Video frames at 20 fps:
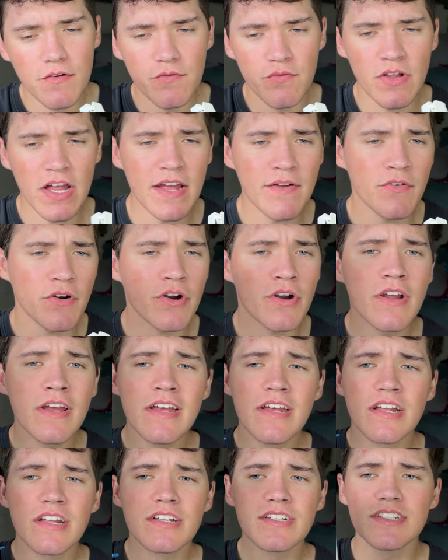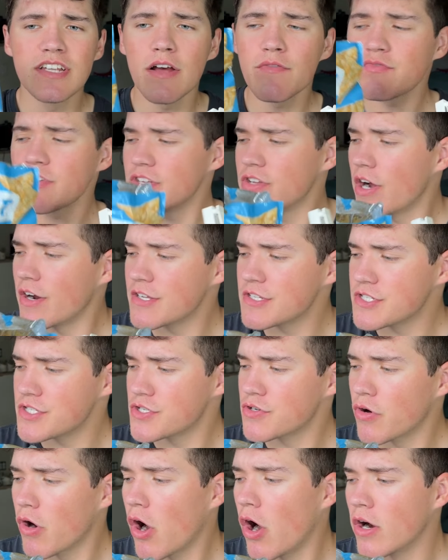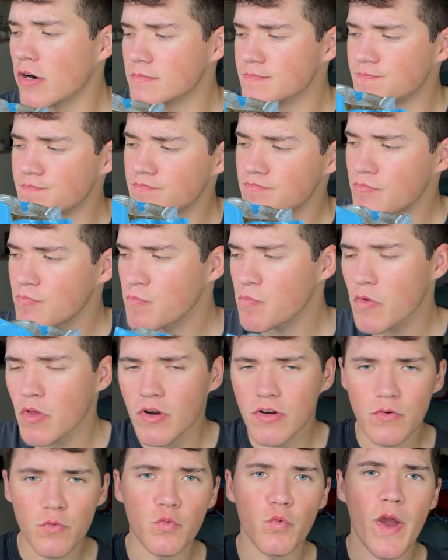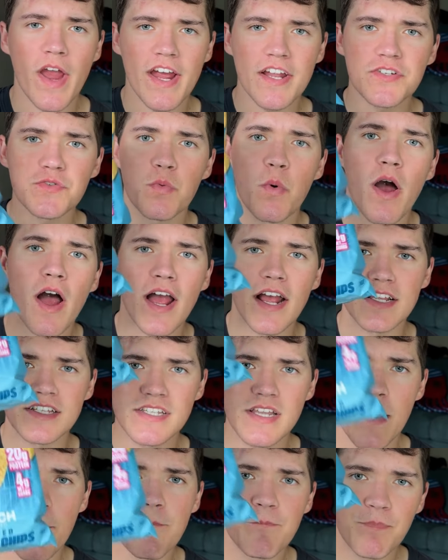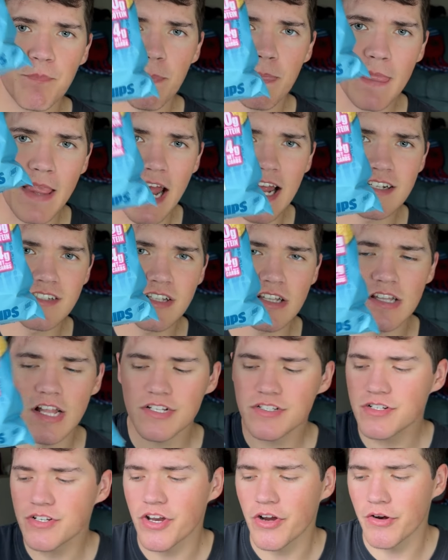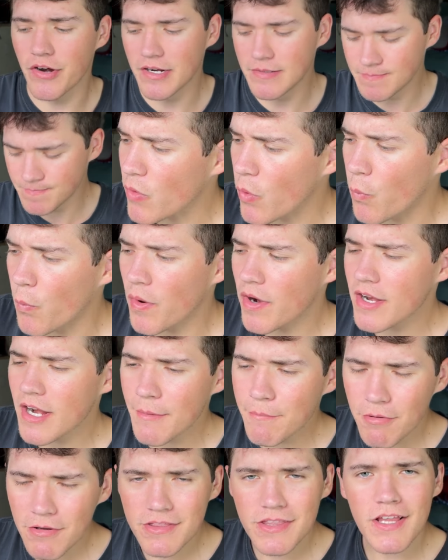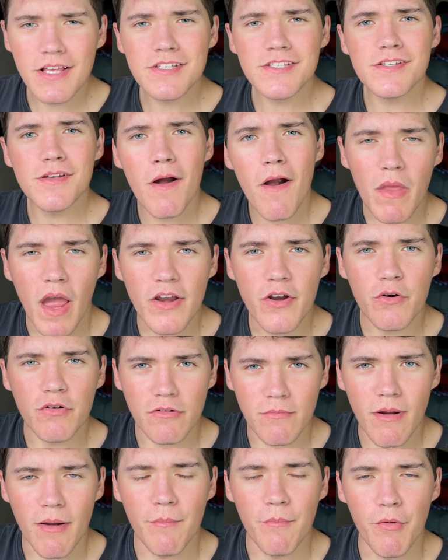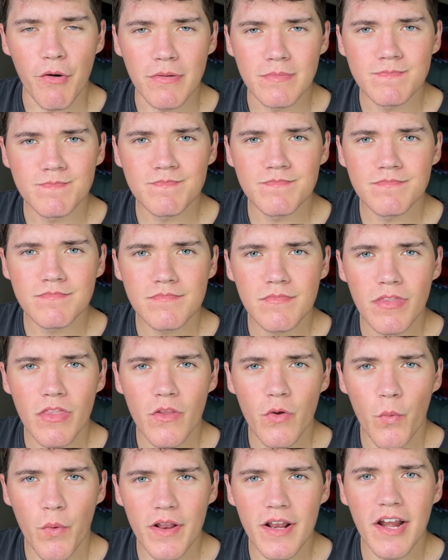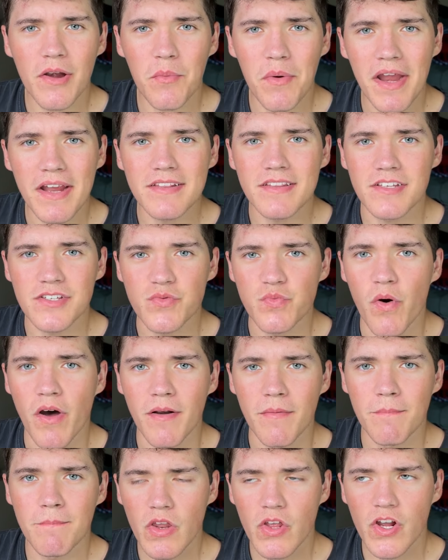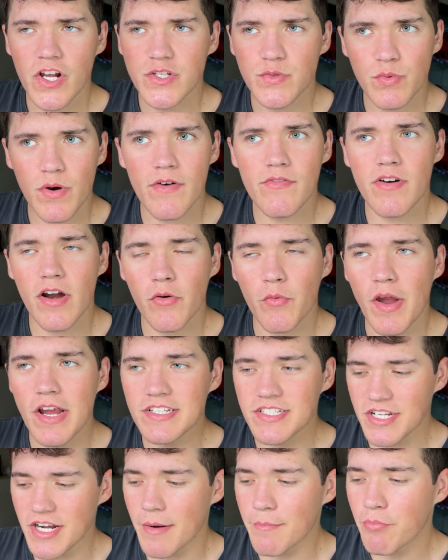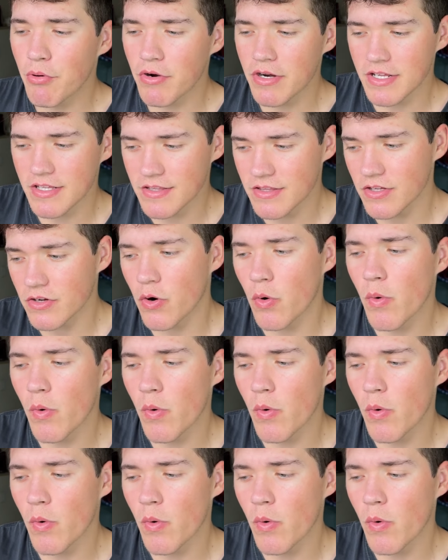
flavor definitely not as strong ranch wise as the Legendary. Where did I put this? I don't remember. Where did I rank this one? Because wherever I ranked it, I'm putting the